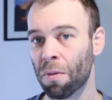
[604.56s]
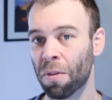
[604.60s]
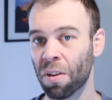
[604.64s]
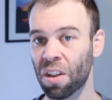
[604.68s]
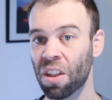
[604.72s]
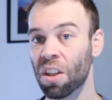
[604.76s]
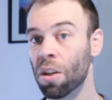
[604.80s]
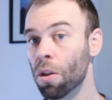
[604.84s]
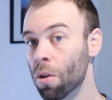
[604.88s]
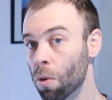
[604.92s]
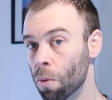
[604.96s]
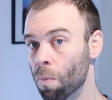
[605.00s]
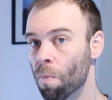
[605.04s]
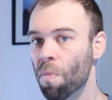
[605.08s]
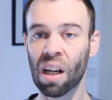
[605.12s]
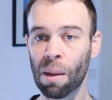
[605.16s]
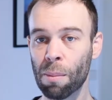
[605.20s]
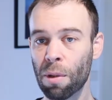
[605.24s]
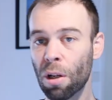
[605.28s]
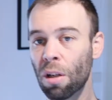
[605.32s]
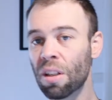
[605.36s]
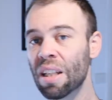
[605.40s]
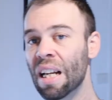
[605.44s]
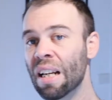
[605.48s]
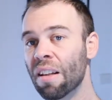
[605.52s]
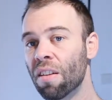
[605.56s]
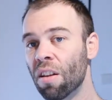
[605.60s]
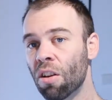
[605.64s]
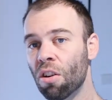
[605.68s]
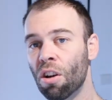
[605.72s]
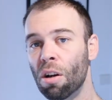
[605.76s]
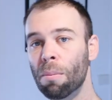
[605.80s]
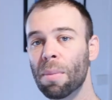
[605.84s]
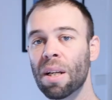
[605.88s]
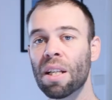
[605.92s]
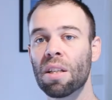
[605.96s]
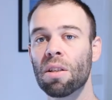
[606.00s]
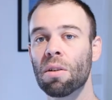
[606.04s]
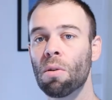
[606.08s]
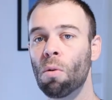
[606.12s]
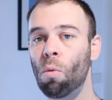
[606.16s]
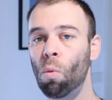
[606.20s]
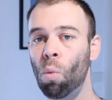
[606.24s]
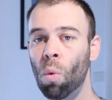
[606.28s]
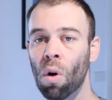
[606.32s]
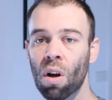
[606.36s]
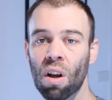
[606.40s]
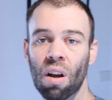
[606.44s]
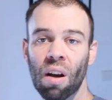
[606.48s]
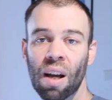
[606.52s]
for you. Let me know down in the comments
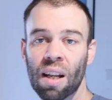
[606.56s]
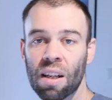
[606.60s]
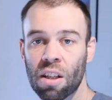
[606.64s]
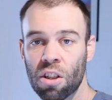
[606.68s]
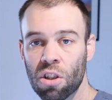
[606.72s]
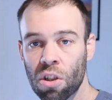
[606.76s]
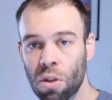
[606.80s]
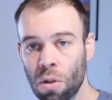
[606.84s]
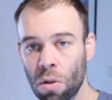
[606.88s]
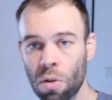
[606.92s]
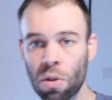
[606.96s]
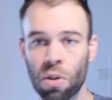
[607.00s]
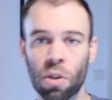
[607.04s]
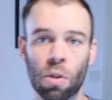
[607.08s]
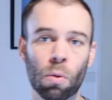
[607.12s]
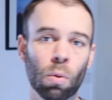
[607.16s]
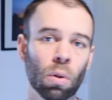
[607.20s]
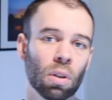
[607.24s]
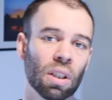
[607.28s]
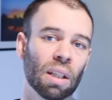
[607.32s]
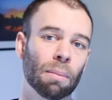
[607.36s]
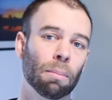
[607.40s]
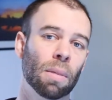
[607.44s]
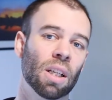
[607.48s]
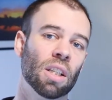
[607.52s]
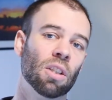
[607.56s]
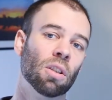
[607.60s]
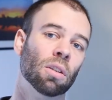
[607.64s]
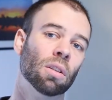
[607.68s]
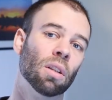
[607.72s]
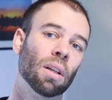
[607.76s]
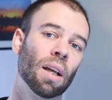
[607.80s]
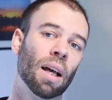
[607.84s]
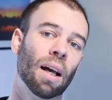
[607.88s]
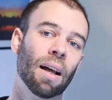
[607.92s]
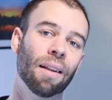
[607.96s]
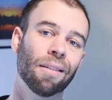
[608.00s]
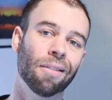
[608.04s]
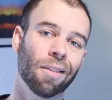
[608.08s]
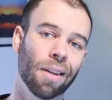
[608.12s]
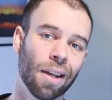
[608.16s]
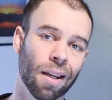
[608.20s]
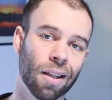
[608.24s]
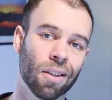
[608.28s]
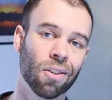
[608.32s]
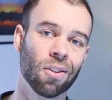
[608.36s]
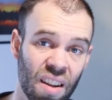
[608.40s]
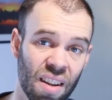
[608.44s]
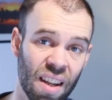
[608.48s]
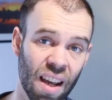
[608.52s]
what kind of shoes you would like me to look at
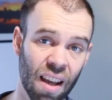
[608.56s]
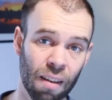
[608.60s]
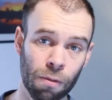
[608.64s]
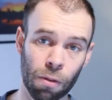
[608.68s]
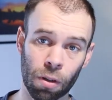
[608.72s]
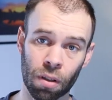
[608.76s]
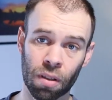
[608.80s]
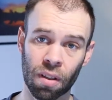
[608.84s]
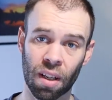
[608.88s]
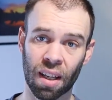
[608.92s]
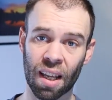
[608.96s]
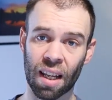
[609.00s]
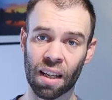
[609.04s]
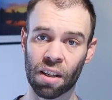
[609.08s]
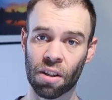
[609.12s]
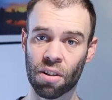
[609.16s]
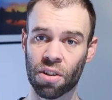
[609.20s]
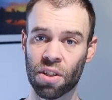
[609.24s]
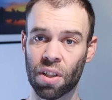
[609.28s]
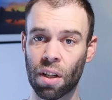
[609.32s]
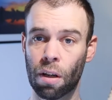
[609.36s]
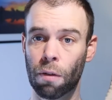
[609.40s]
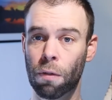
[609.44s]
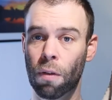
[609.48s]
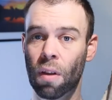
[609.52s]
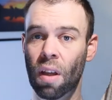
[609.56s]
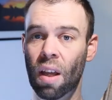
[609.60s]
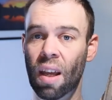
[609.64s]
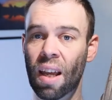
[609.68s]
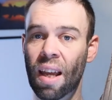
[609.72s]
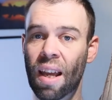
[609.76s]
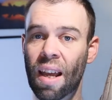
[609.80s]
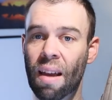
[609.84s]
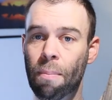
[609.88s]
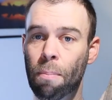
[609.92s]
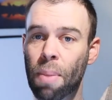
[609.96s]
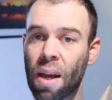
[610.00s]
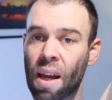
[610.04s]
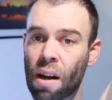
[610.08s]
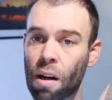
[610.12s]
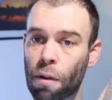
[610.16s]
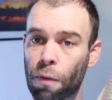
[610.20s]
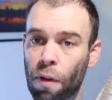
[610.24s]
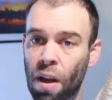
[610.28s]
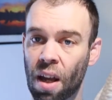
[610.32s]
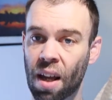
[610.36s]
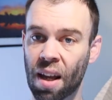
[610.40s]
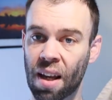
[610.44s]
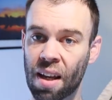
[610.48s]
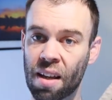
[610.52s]
next. Now, if you're getting yourself a pair
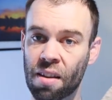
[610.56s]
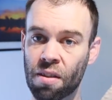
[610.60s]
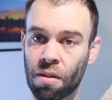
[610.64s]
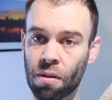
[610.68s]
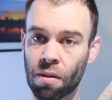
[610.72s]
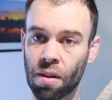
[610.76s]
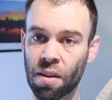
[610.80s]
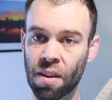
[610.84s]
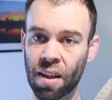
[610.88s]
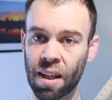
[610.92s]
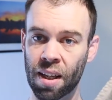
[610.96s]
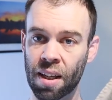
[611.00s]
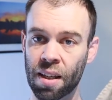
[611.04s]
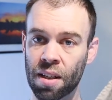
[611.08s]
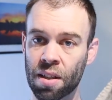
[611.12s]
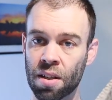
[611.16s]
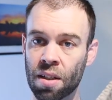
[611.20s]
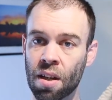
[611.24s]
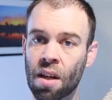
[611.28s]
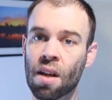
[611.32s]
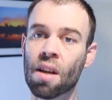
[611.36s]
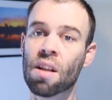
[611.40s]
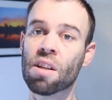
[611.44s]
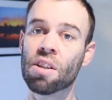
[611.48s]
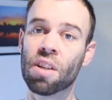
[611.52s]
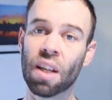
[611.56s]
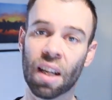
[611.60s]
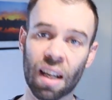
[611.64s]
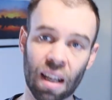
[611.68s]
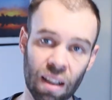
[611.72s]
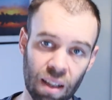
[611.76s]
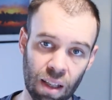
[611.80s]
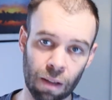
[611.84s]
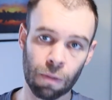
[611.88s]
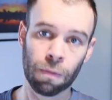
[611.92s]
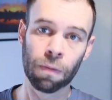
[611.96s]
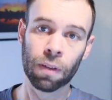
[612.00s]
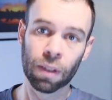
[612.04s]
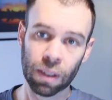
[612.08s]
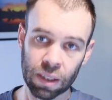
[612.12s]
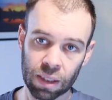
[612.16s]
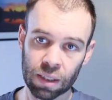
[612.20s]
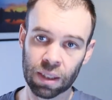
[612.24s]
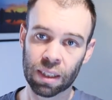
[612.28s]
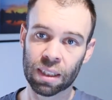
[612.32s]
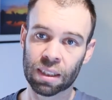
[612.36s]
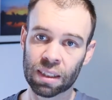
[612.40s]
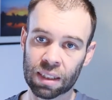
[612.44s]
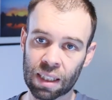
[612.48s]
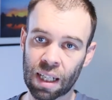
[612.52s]
of either of these, check out the affiliate
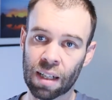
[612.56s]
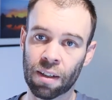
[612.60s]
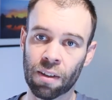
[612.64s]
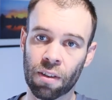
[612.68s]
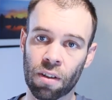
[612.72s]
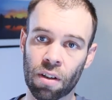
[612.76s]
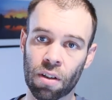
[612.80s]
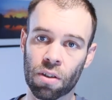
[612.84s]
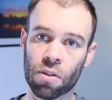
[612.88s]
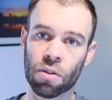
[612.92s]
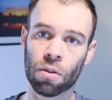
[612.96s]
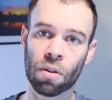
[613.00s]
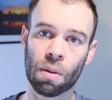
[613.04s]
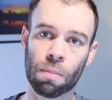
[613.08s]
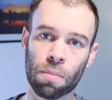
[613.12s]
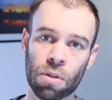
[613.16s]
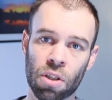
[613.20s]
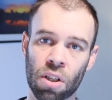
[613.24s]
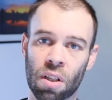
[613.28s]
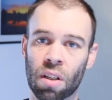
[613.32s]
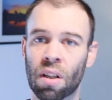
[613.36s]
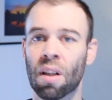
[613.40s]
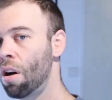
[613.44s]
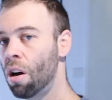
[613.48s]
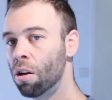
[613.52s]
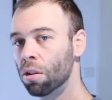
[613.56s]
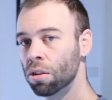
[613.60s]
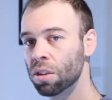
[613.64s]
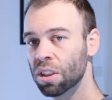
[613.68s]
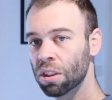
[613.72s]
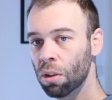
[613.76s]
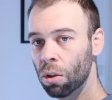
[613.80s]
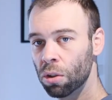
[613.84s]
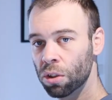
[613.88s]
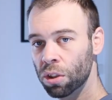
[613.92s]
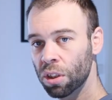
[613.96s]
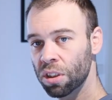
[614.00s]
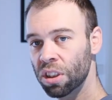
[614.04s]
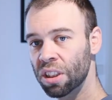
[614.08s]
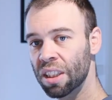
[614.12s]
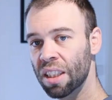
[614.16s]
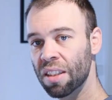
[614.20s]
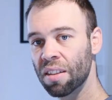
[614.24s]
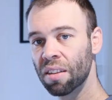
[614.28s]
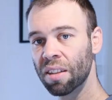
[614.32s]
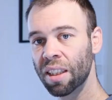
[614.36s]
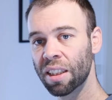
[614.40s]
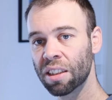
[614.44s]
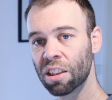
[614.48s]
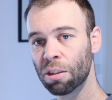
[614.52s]
links down in the description. I'll also stick
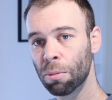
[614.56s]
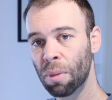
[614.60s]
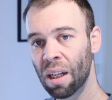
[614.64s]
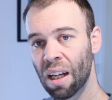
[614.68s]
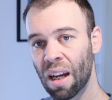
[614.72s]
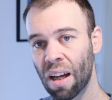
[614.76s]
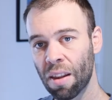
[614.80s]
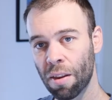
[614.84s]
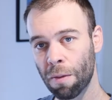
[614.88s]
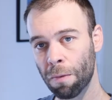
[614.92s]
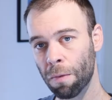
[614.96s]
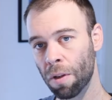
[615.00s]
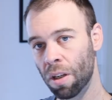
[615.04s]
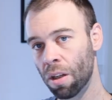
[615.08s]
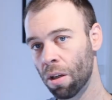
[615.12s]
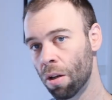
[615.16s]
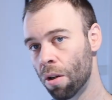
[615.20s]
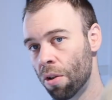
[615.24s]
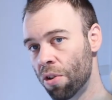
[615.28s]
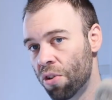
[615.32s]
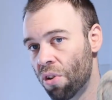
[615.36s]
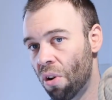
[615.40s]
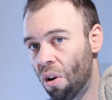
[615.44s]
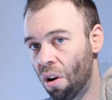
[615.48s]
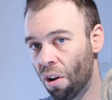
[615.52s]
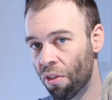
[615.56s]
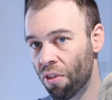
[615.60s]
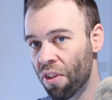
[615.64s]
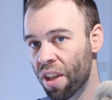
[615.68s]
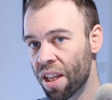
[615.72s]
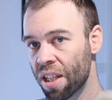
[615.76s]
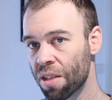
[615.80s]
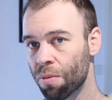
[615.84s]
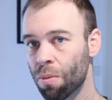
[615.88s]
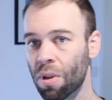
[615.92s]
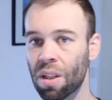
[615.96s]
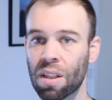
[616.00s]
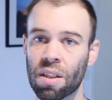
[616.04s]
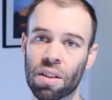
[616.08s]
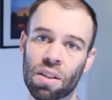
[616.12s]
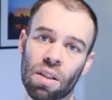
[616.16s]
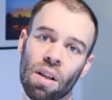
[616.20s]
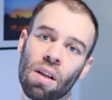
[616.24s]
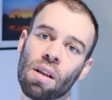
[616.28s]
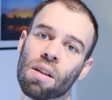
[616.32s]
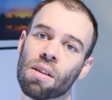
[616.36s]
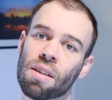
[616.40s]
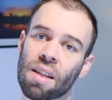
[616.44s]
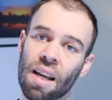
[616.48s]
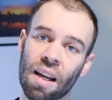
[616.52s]
the links to my other videos on these ones
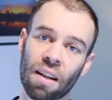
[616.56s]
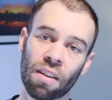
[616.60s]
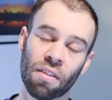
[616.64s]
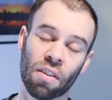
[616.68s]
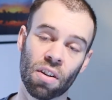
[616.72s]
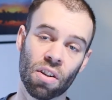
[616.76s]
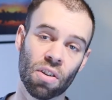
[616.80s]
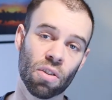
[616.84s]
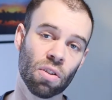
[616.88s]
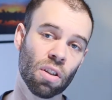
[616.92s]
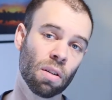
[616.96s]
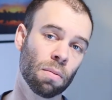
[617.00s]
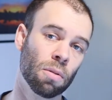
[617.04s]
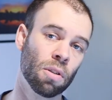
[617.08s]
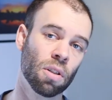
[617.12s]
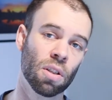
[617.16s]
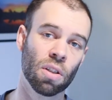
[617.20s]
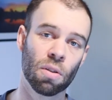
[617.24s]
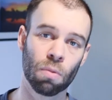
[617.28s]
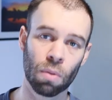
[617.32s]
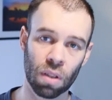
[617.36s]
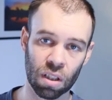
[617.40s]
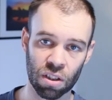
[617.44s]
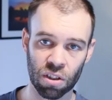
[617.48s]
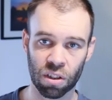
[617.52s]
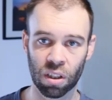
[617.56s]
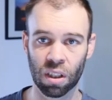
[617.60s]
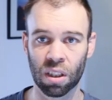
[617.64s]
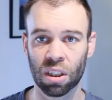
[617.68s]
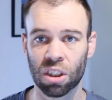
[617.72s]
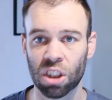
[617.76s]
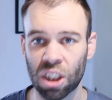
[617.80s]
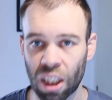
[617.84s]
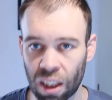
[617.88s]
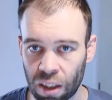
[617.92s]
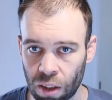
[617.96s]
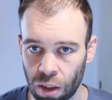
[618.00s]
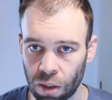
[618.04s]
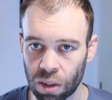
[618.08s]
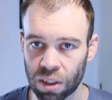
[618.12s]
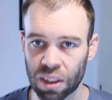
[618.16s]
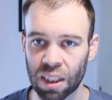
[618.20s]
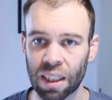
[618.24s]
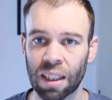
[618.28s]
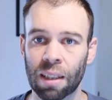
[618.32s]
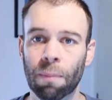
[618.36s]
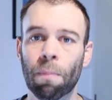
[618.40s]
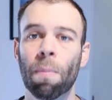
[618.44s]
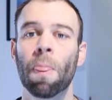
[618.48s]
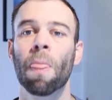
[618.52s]
down in the description as well so you can check those
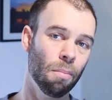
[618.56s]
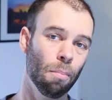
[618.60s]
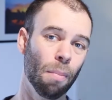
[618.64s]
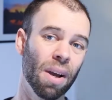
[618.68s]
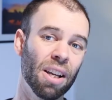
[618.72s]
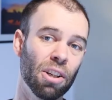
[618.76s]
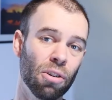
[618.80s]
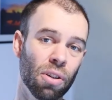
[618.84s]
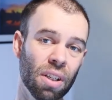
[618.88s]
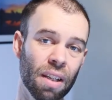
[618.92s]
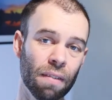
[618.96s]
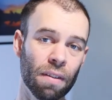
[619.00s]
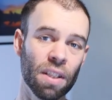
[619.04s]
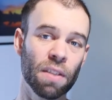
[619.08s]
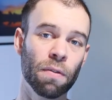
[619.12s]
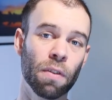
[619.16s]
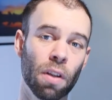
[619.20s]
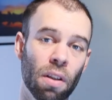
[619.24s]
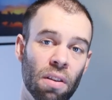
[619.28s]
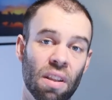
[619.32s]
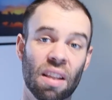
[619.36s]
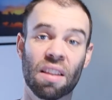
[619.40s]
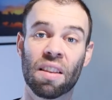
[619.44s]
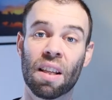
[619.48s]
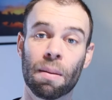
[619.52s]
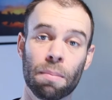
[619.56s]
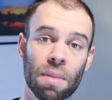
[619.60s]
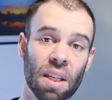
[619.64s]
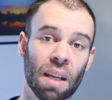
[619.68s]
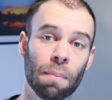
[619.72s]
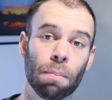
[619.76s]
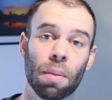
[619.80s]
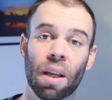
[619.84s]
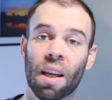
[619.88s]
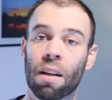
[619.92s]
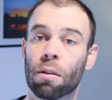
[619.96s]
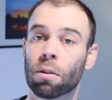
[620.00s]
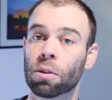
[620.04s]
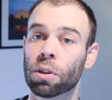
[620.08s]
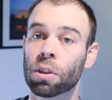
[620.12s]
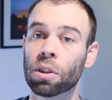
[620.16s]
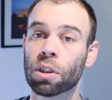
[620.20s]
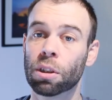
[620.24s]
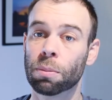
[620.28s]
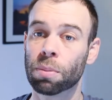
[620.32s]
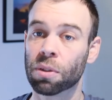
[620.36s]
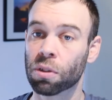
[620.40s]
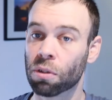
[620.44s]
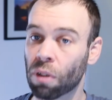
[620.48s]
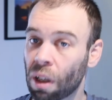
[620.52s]
out. Make sure you give this video a thumbs up and also
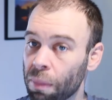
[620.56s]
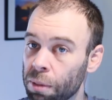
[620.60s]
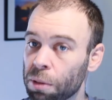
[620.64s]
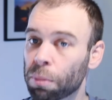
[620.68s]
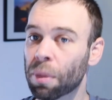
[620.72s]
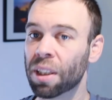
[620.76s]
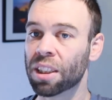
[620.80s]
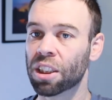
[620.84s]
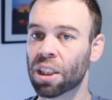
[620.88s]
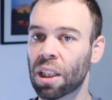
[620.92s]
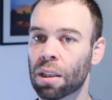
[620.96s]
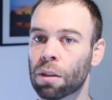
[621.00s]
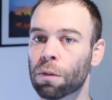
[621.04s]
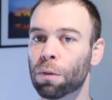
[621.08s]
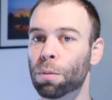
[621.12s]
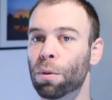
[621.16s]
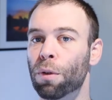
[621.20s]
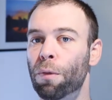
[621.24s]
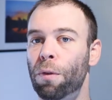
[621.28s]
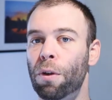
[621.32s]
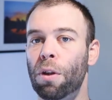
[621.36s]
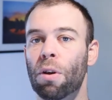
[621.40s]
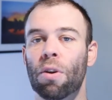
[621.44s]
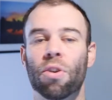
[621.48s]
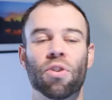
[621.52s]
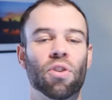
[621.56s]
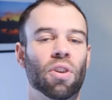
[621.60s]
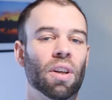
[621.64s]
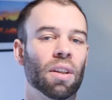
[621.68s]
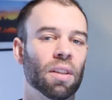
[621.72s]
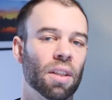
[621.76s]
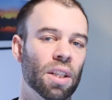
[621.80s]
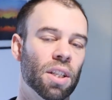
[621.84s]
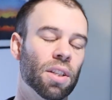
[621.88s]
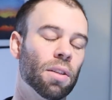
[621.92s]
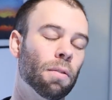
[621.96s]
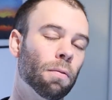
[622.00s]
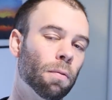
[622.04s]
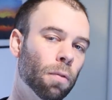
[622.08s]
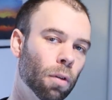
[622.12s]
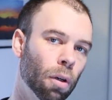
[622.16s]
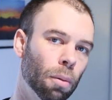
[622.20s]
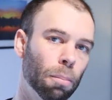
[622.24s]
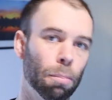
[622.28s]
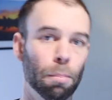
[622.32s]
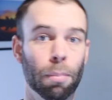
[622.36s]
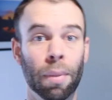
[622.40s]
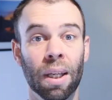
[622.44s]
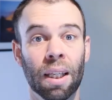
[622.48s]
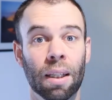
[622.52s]
subscribe to my channel for more videos like this
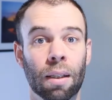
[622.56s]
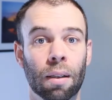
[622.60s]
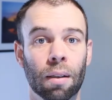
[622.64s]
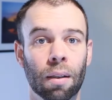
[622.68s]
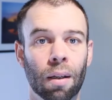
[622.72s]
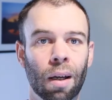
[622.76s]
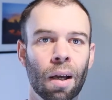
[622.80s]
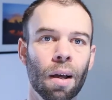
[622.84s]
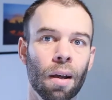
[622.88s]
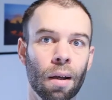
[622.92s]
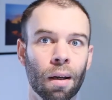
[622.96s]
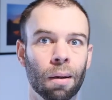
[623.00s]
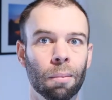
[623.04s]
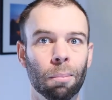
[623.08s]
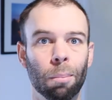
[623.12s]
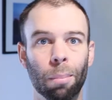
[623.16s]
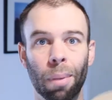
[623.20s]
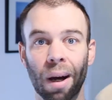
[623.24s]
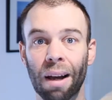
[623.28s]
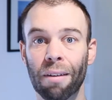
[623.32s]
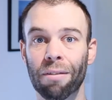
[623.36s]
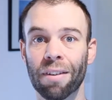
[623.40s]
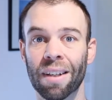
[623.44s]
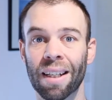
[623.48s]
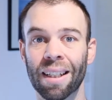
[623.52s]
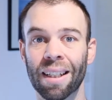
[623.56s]
from me. Bye for